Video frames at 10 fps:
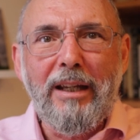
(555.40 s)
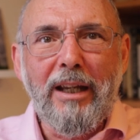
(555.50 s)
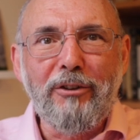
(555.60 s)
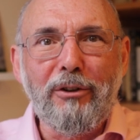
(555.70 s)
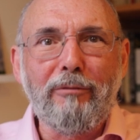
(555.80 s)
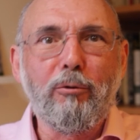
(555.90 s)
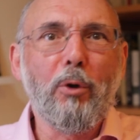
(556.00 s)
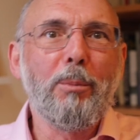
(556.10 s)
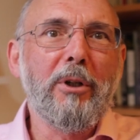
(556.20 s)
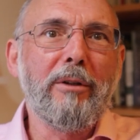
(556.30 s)
as
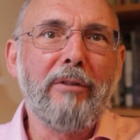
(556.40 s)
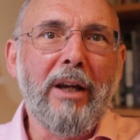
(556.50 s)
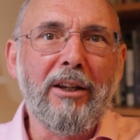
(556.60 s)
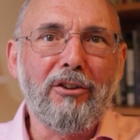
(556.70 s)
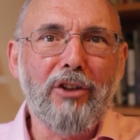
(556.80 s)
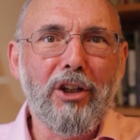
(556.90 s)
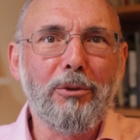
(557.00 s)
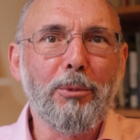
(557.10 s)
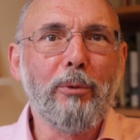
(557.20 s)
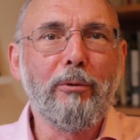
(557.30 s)
informative and
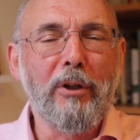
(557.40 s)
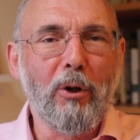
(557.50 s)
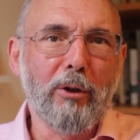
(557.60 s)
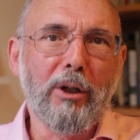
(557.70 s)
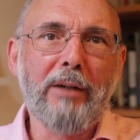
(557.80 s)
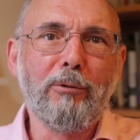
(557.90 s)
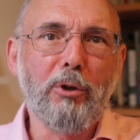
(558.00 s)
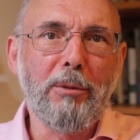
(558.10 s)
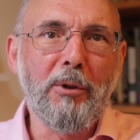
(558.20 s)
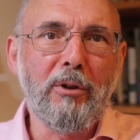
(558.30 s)
accessible for the archival
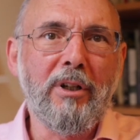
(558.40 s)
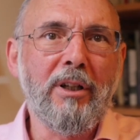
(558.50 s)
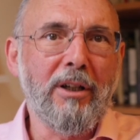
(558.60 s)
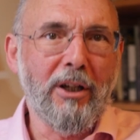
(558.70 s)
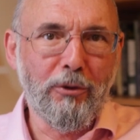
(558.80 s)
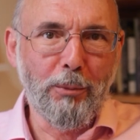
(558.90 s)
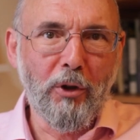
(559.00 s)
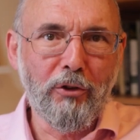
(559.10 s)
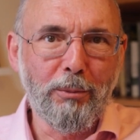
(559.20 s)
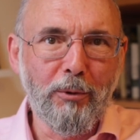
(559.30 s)
community as
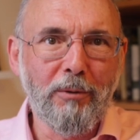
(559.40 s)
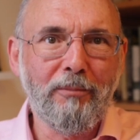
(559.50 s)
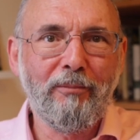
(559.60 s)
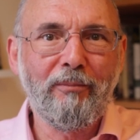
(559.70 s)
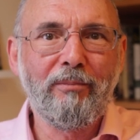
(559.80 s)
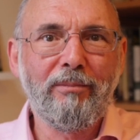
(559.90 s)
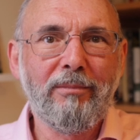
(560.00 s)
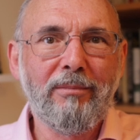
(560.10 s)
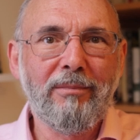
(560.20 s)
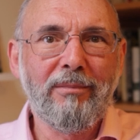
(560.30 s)
possible.
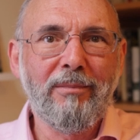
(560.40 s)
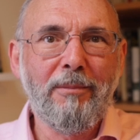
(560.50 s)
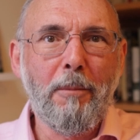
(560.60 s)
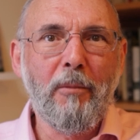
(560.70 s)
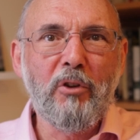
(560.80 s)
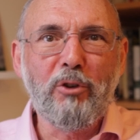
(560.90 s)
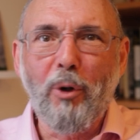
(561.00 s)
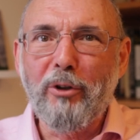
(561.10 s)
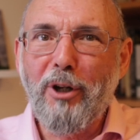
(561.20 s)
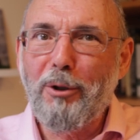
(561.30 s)
So
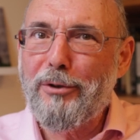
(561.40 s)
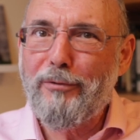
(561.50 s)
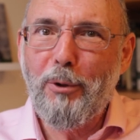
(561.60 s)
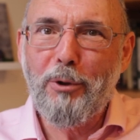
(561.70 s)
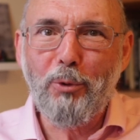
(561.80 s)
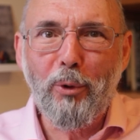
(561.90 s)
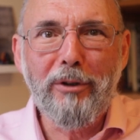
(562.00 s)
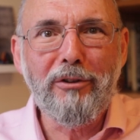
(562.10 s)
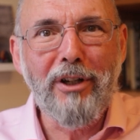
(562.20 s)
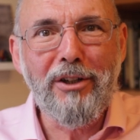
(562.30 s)
our knowledge-focused
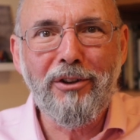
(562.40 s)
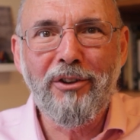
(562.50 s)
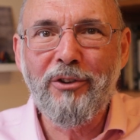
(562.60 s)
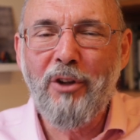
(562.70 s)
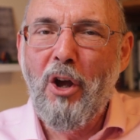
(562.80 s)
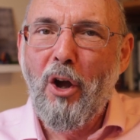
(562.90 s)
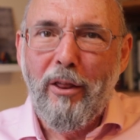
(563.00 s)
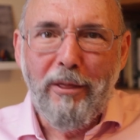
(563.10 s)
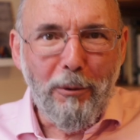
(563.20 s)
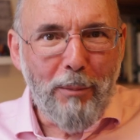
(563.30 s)
organizations,
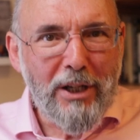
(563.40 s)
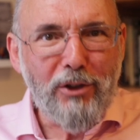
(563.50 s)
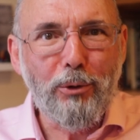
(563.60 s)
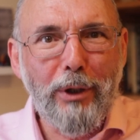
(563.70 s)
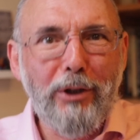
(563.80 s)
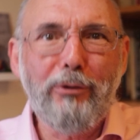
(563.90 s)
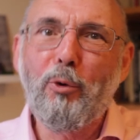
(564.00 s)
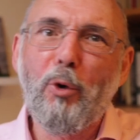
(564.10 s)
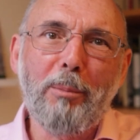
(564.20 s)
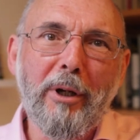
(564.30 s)
they're being
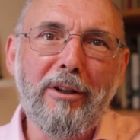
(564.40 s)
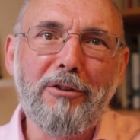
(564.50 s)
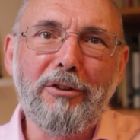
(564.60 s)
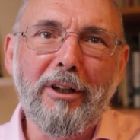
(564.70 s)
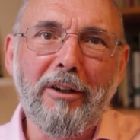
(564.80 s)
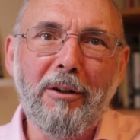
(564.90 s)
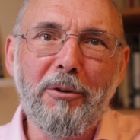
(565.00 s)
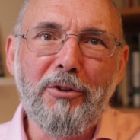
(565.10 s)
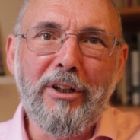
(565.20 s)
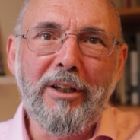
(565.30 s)
transformed by this
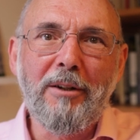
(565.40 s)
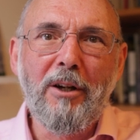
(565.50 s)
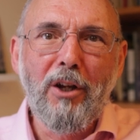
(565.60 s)
technology.